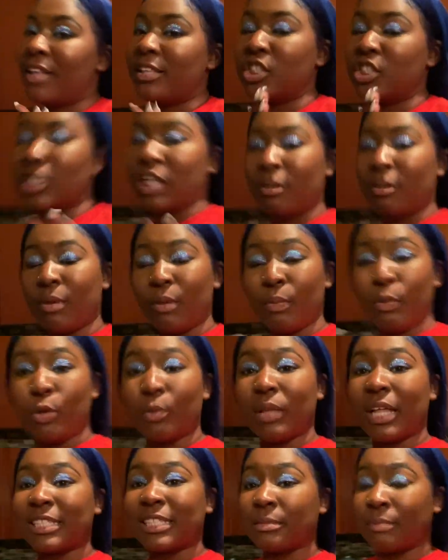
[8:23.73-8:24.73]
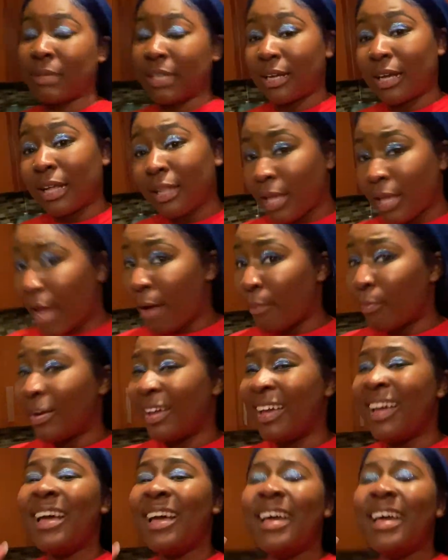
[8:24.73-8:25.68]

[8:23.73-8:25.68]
other channel, people you would like to me to collab with,